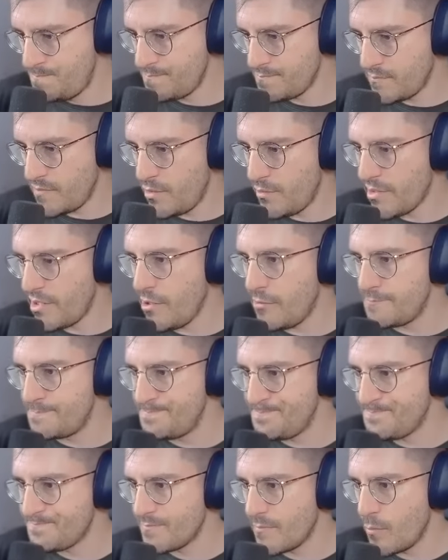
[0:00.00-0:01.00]
Here we go.
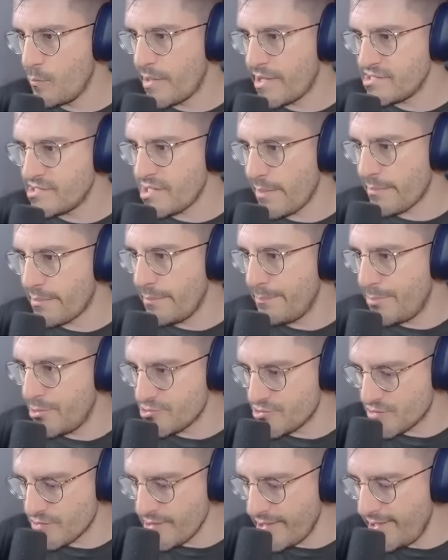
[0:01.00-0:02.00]
We can type
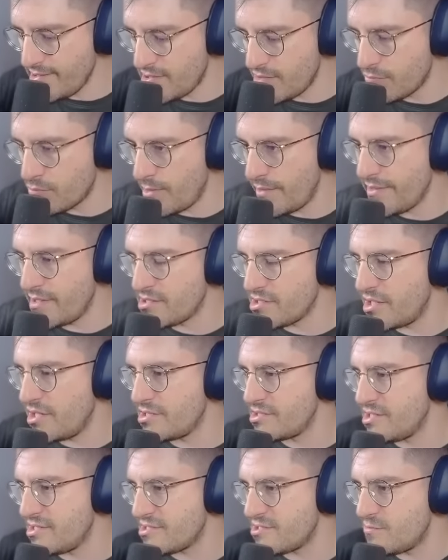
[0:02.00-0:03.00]
composer lean to run the
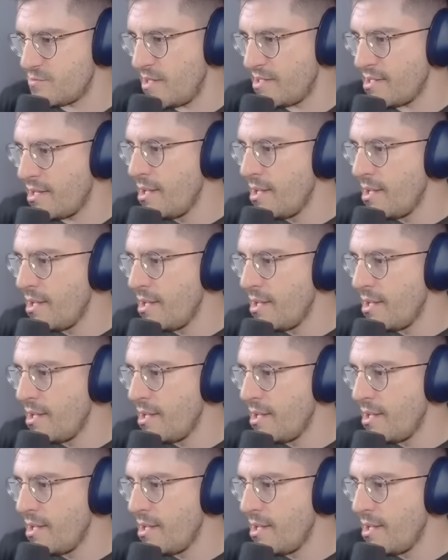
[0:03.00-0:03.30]
entire test suite